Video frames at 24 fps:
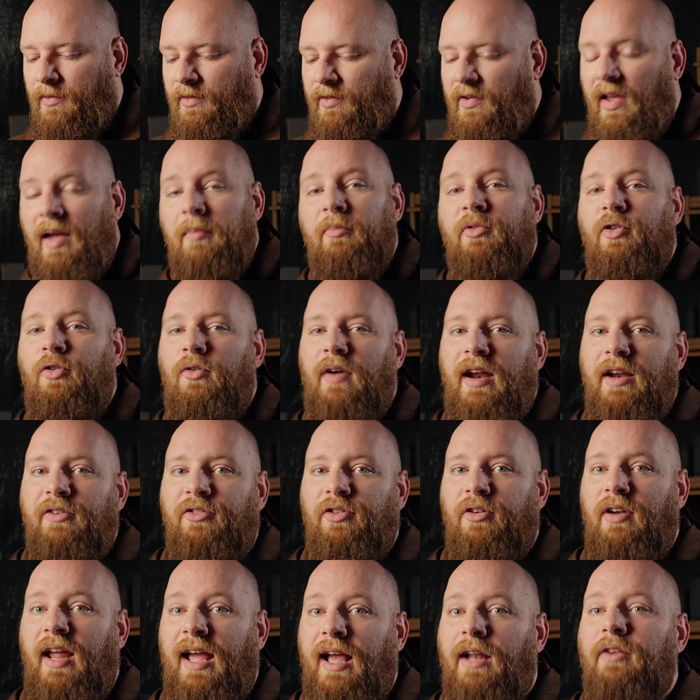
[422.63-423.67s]
same
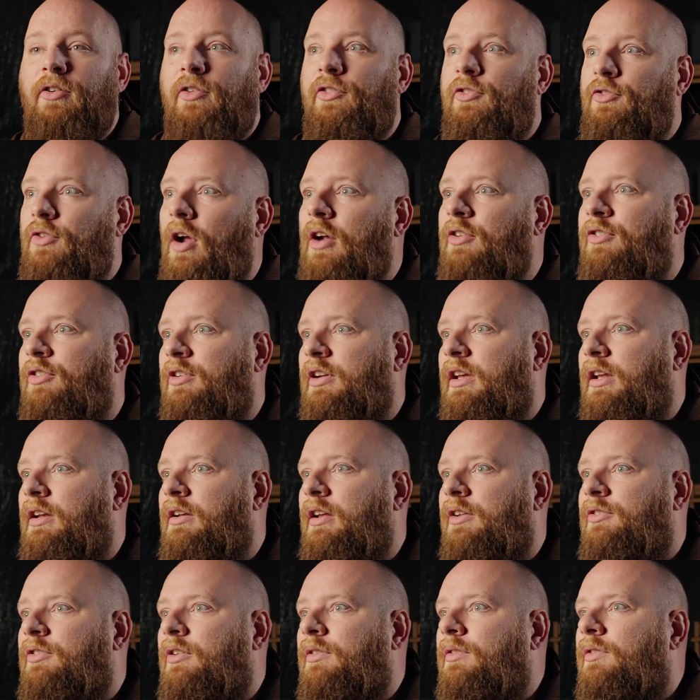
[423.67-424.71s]
duration and destruction
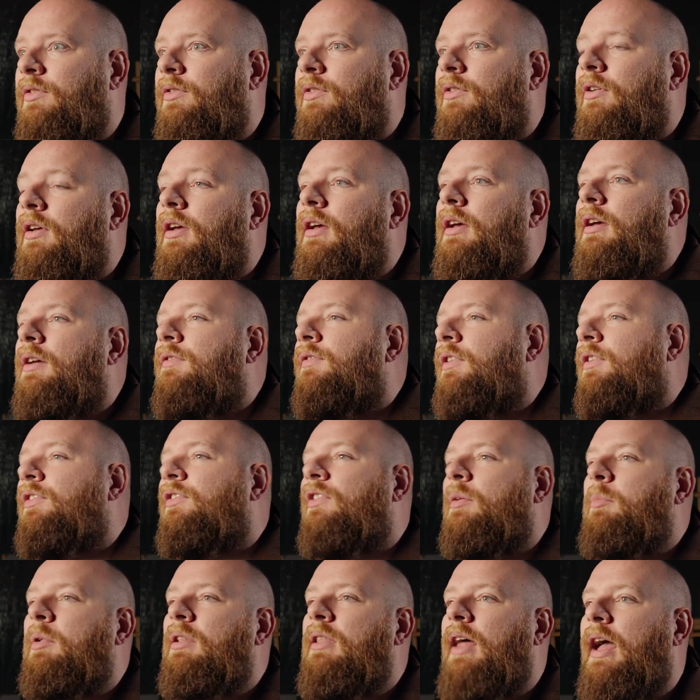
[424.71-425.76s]
conditions. The
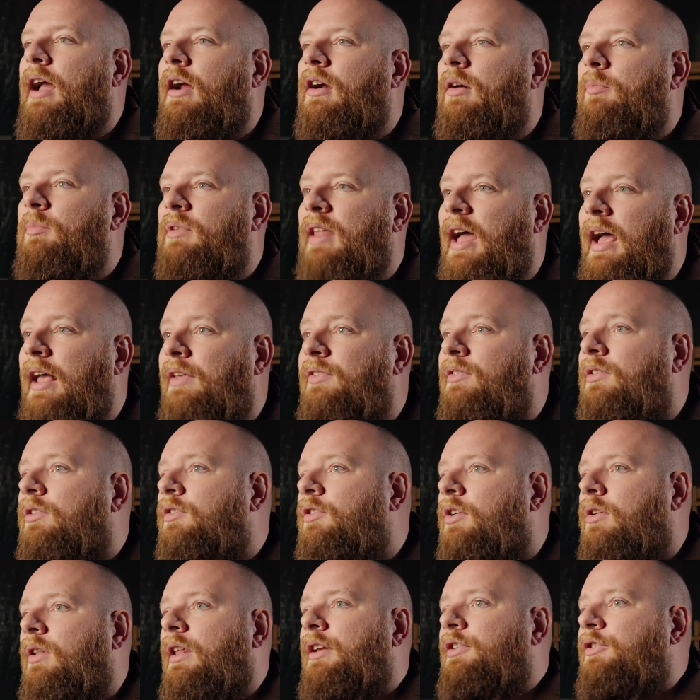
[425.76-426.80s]
simulacrum lasts
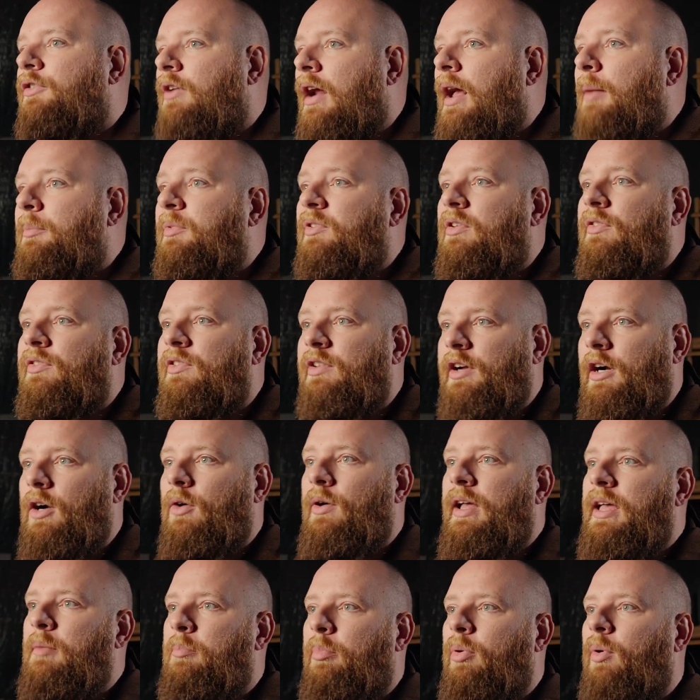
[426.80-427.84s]
until it drops to 0
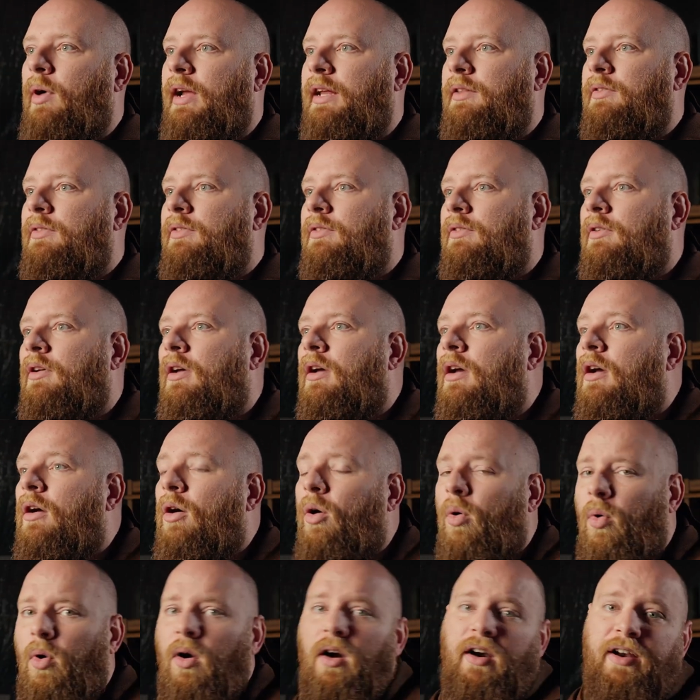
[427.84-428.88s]
hit points,
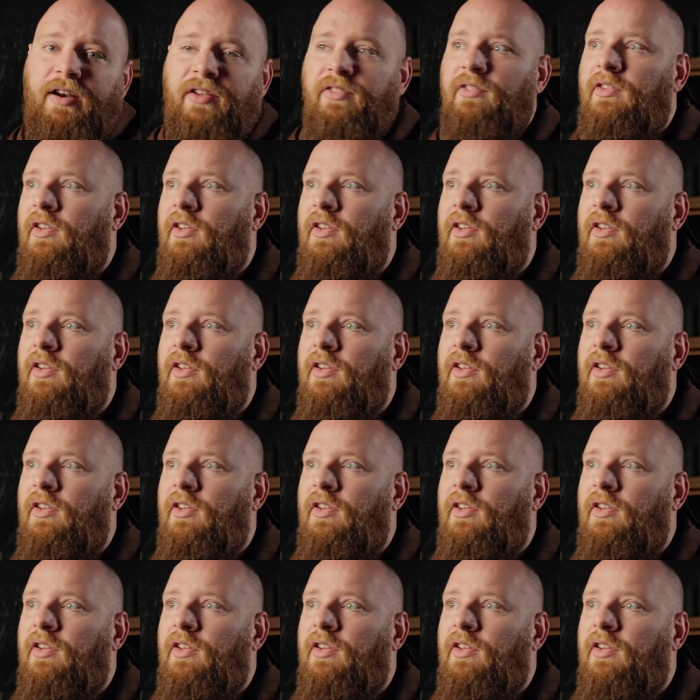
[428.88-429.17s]
or it is